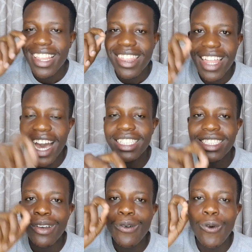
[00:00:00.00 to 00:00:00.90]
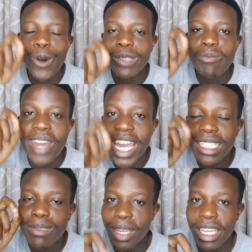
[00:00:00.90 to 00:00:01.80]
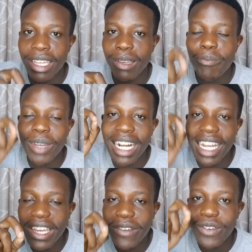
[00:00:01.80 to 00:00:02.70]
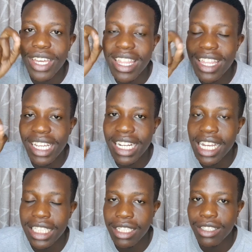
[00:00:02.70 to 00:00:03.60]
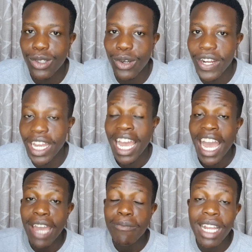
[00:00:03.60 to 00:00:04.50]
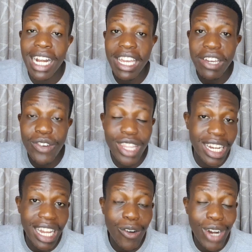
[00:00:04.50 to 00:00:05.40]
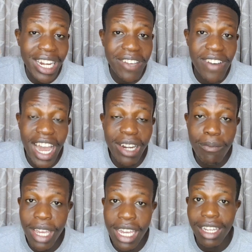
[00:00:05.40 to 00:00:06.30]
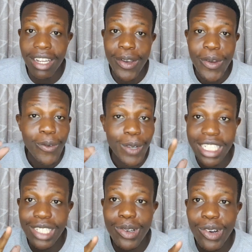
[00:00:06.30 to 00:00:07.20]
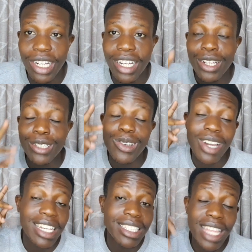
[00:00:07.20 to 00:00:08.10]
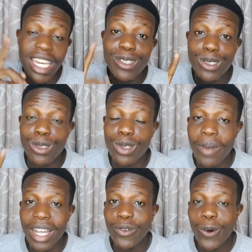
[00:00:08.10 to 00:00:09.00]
that's what makes me believe in the creation story. I believe on a divine being, which is God. So guys, thank you so much for